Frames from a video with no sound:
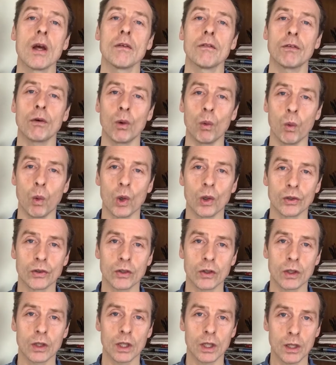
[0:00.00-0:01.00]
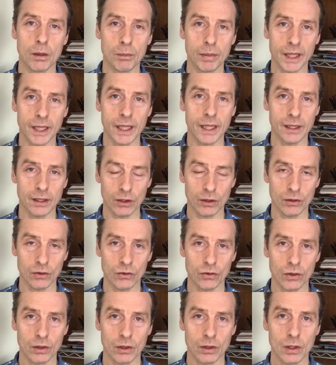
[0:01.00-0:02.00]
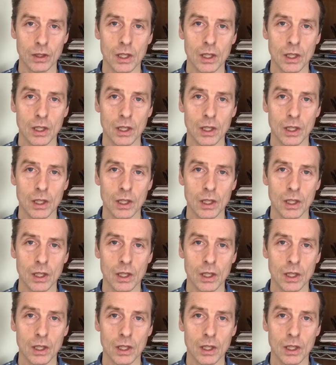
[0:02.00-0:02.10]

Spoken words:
for watercolor beginners.